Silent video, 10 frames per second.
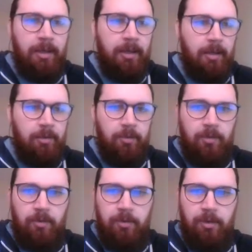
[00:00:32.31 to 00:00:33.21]
And
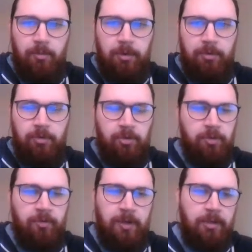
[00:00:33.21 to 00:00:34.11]
then let's just
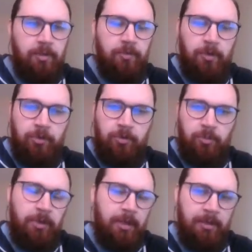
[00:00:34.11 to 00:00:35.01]
define this function.
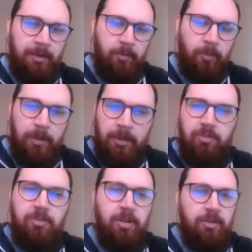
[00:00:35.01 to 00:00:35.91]
We'll get that out of the way.
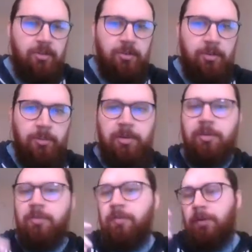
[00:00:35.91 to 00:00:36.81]
It's nice and simple, and
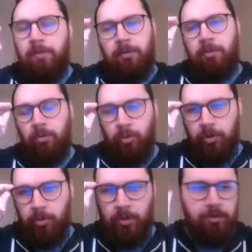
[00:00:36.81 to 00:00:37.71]
if, if this is all
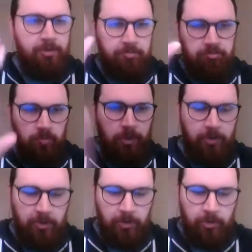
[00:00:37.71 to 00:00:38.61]
you want,
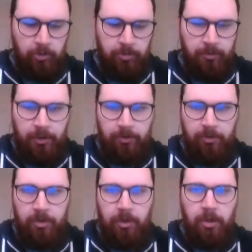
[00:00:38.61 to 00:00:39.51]
it's done super fast.
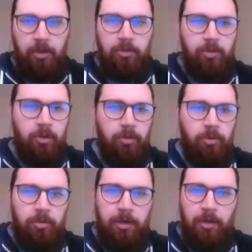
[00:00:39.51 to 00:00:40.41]
So
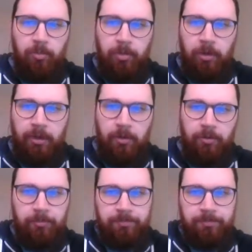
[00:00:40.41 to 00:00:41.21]
create polygon.